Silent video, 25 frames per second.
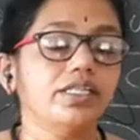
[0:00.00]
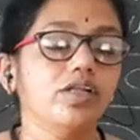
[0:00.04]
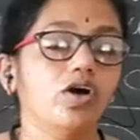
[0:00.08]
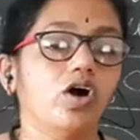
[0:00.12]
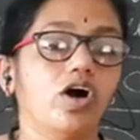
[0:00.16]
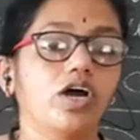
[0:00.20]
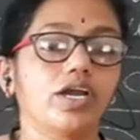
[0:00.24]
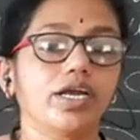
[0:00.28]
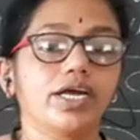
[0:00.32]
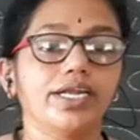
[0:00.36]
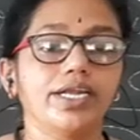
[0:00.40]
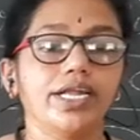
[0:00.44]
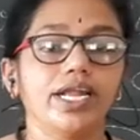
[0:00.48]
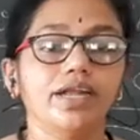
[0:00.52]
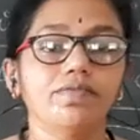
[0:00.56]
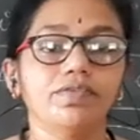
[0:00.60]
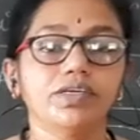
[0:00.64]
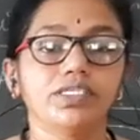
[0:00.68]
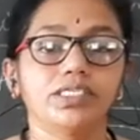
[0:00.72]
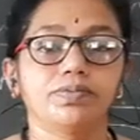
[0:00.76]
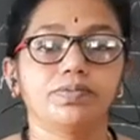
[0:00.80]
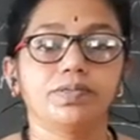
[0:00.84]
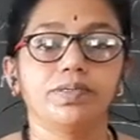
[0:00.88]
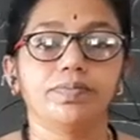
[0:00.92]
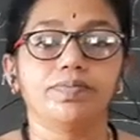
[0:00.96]
the organelle
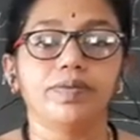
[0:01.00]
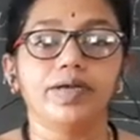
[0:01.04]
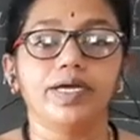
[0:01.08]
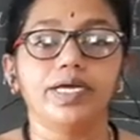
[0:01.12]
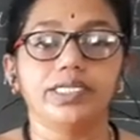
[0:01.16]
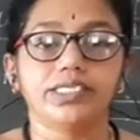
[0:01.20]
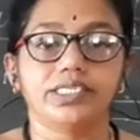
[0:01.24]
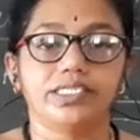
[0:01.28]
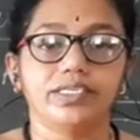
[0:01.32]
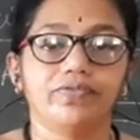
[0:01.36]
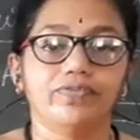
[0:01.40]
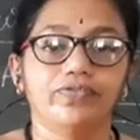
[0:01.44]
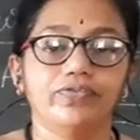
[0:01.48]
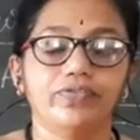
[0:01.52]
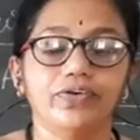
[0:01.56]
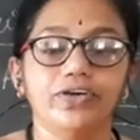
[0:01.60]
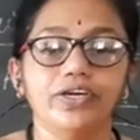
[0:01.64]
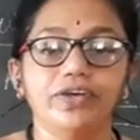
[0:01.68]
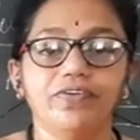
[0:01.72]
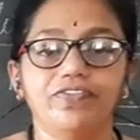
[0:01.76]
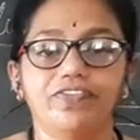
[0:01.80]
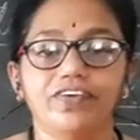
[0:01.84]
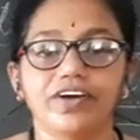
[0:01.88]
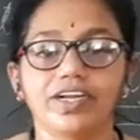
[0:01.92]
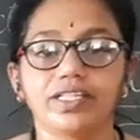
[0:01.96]
which prepares the
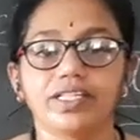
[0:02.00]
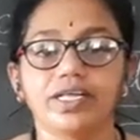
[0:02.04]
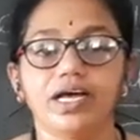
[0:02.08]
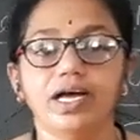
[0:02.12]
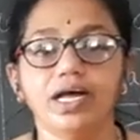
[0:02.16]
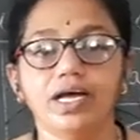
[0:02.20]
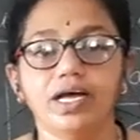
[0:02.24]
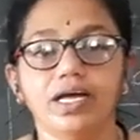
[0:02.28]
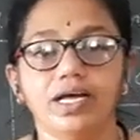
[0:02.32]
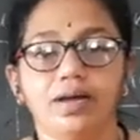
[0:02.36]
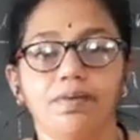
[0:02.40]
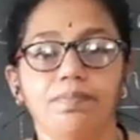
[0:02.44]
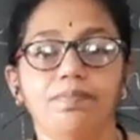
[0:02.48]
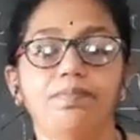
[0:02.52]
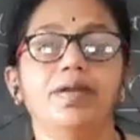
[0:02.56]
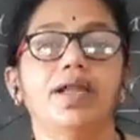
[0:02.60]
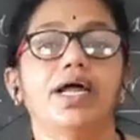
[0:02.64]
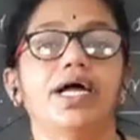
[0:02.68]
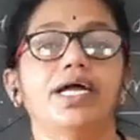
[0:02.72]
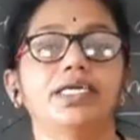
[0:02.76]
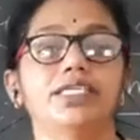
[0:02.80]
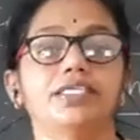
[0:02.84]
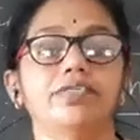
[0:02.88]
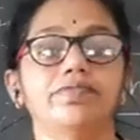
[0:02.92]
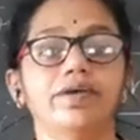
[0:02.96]
food for the
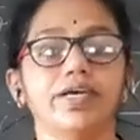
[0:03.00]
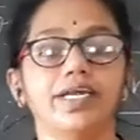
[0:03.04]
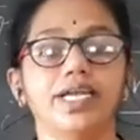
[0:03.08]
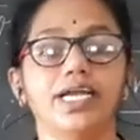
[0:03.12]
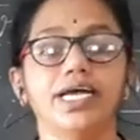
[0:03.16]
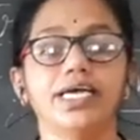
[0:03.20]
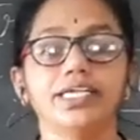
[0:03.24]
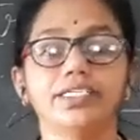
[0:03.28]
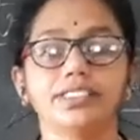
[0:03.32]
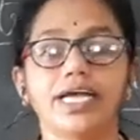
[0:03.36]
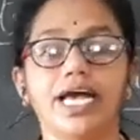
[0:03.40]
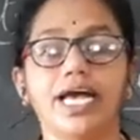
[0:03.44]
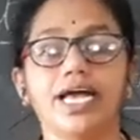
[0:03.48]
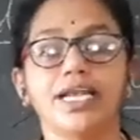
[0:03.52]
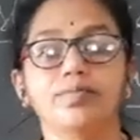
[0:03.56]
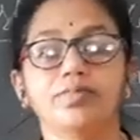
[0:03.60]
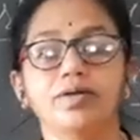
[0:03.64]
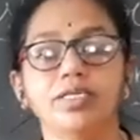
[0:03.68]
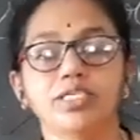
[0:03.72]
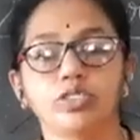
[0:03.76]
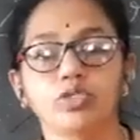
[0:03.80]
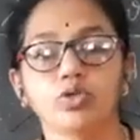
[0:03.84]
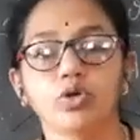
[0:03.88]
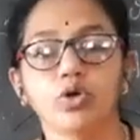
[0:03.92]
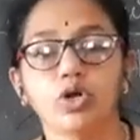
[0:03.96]
plants, whereas the
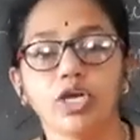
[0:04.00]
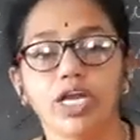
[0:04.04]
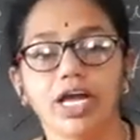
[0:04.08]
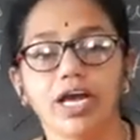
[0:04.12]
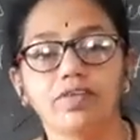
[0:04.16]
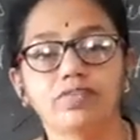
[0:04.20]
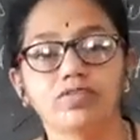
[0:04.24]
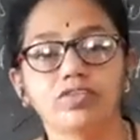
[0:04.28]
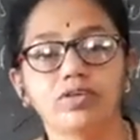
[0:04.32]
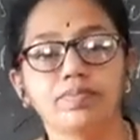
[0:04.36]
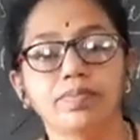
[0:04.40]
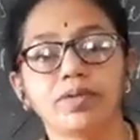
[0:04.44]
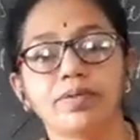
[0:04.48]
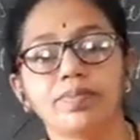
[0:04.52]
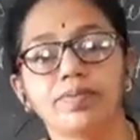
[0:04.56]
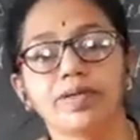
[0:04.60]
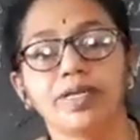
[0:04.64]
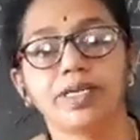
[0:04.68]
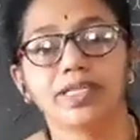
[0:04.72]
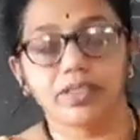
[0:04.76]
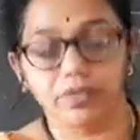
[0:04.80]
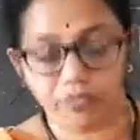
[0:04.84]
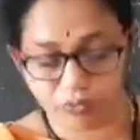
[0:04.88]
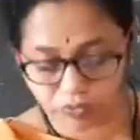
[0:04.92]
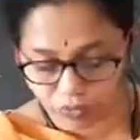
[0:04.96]
animals don't have to
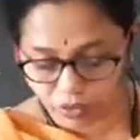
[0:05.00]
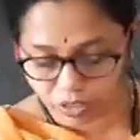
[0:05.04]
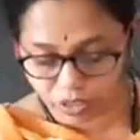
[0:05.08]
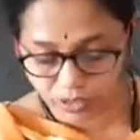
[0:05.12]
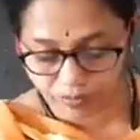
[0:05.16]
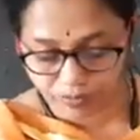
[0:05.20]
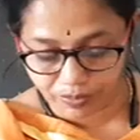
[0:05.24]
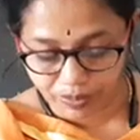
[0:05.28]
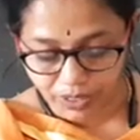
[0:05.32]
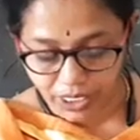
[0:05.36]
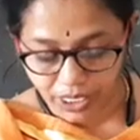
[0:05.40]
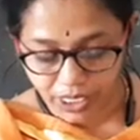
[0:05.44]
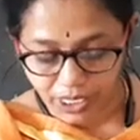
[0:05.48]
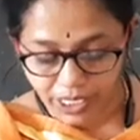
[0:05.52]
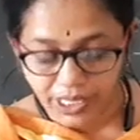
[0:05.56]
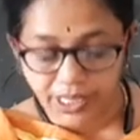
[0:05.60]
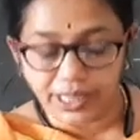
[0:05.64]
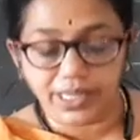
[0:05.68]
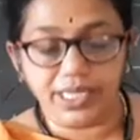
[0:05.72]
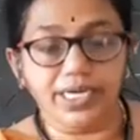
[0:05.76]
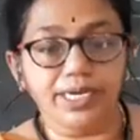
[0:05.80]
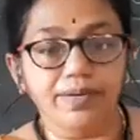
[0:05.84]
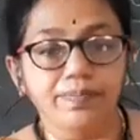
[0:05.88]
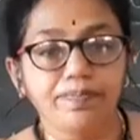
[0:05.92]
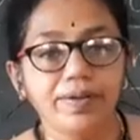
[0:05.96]
prepare the food.
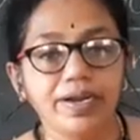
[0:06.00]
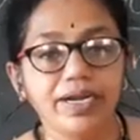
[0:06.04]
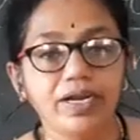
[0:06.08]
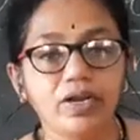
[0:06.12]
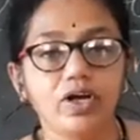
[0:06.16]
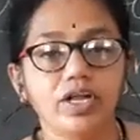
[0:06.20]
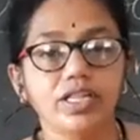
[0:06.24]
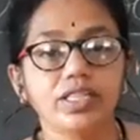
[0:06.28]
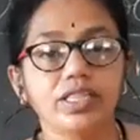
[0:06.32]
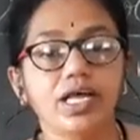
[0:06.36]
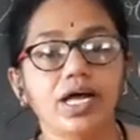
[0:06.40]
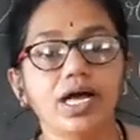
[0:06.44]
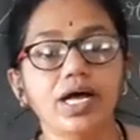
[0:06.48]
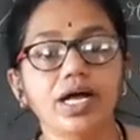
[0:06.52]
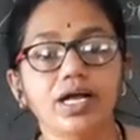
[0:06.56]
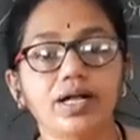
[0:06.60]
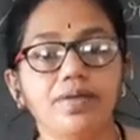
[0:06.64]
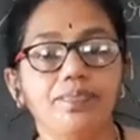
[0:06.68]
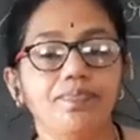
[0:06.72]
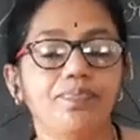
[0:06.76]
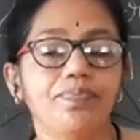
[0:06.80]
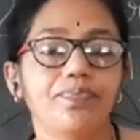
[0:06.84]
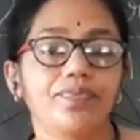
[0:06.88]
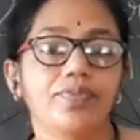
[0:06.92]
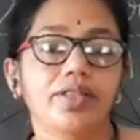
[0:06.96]
They depend on the
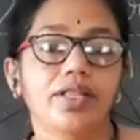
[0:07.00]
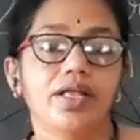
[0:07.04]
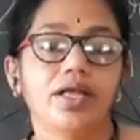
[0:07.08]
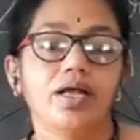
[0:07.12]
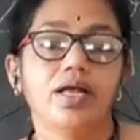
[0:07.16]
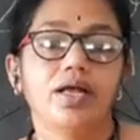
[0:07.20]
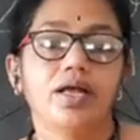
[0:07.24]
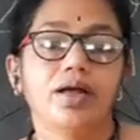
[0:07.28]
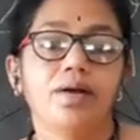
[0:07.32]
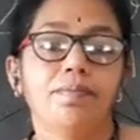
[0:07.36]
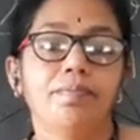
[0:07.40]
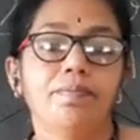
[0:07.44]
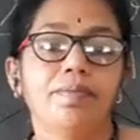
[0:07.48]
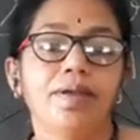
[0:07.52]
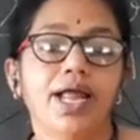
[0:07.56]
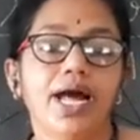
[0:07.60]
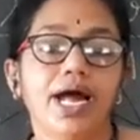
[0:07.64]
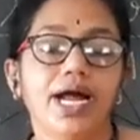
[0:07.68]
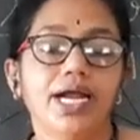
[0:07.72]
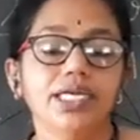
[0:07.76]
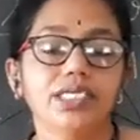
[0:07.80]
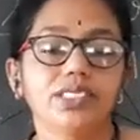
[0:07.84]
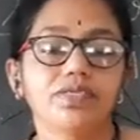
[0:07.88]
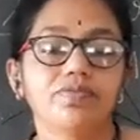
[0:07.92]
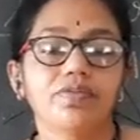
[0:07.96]

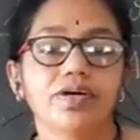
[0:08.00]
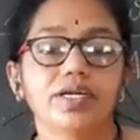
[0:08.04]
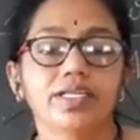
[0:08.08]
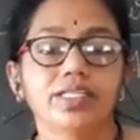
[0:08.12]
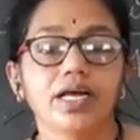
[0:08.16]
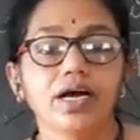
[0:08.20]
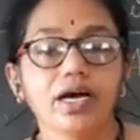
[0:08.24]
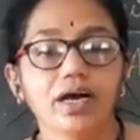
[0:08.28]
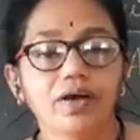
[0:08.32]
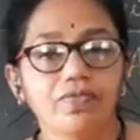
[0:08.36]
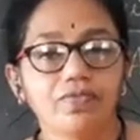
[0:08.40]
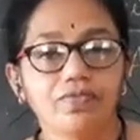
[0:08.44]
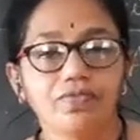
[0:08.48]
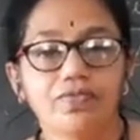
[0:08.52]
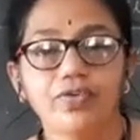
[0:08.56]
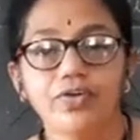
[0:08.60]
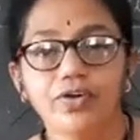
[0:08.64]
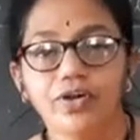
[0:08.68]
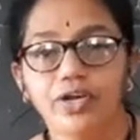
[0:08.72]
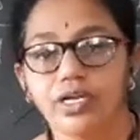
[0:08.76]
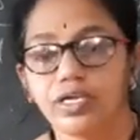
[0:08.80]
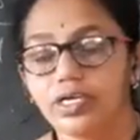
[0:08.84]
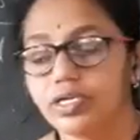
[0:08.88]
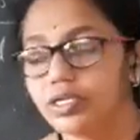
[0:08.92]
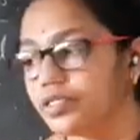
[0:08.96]
plants for the
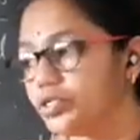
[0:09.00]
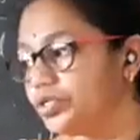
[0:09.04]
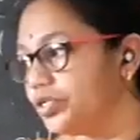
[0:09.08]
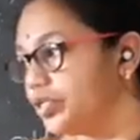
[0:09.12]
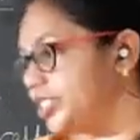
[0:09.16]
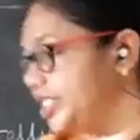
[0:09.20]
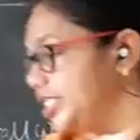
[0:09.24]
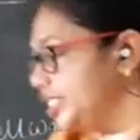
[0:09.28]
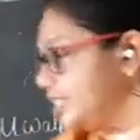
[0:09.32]
food. So